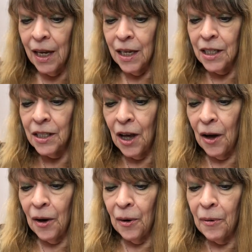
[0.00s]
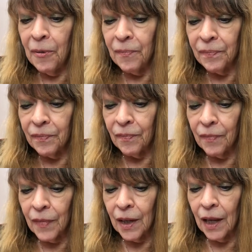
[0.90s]
So
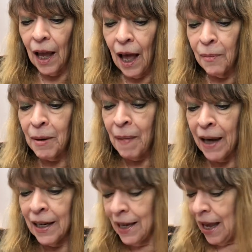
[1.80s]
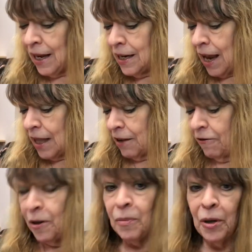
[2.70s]
I'll be back again at the
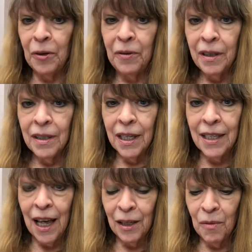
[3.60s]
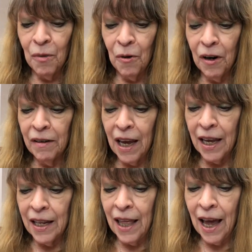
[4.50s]
full moon to tell you more,
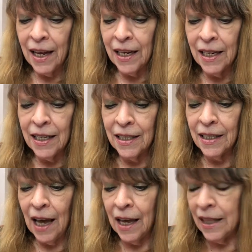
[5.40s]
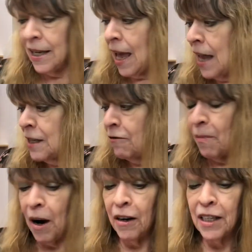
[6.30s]
and that is the end of
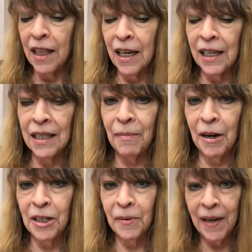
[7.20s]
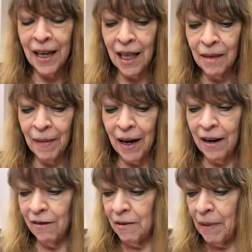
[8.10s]
March. I think it's March 28th, but I
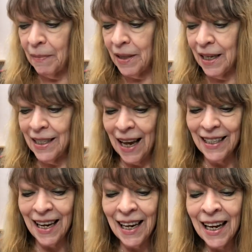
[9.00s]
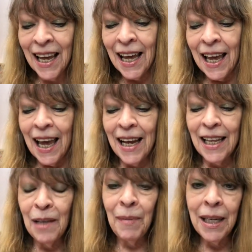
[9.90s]
don't remember the exact date. And
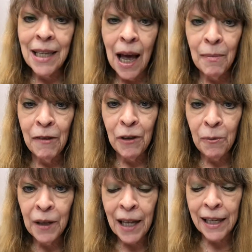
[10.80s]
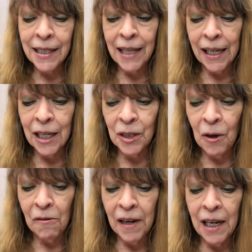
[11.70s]
in the meantime, if you would like a psychic
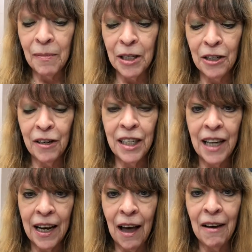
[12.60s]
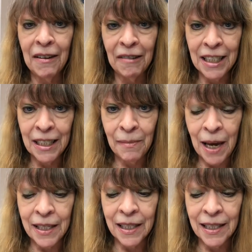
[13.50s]
soul reading, be sure to check out Crystal
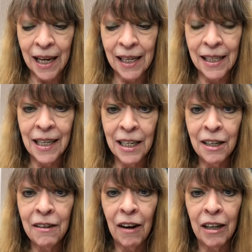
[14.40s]
Magic Psychic Center on